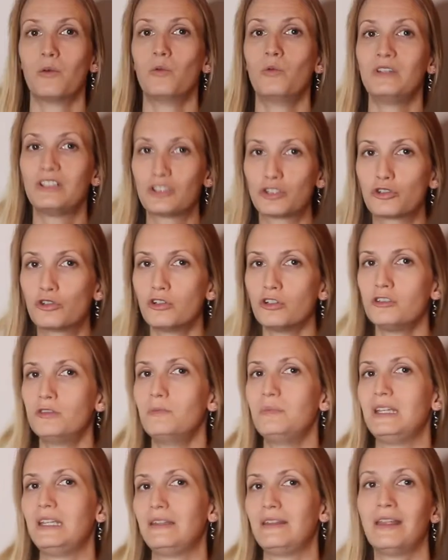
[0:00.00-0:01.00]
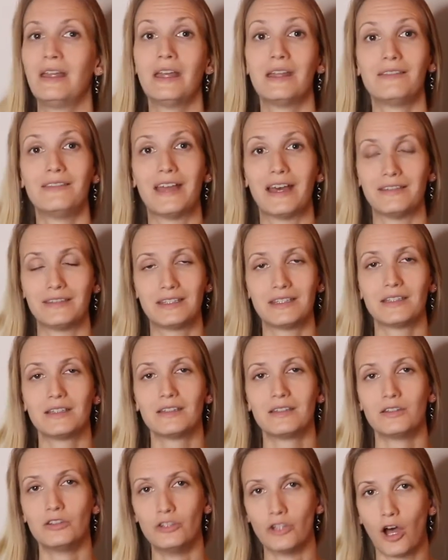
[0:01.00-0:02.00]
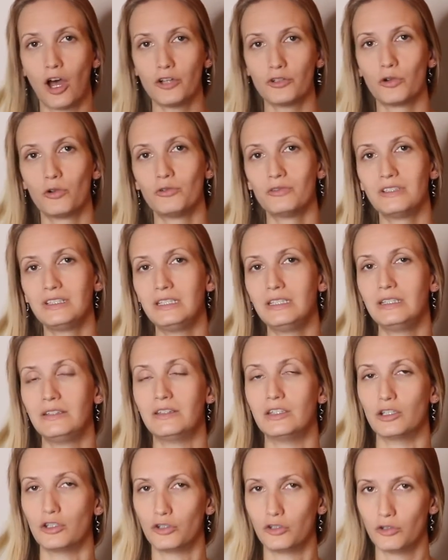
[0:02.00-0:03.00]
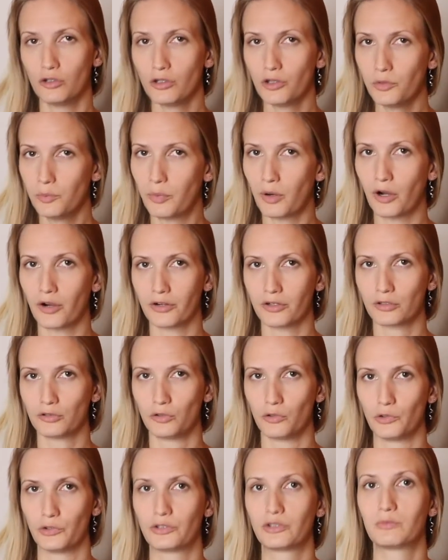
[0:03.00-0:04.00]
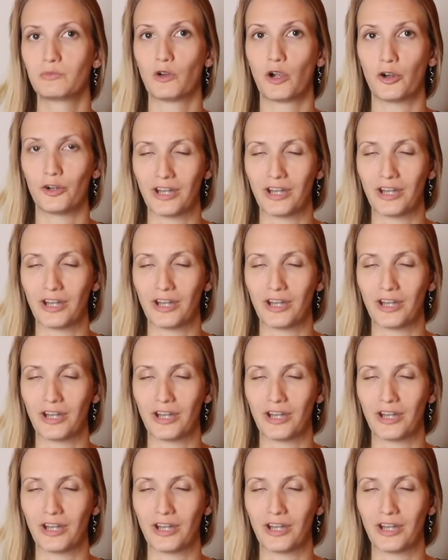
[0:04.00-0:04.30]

which could mean that not only the good particles are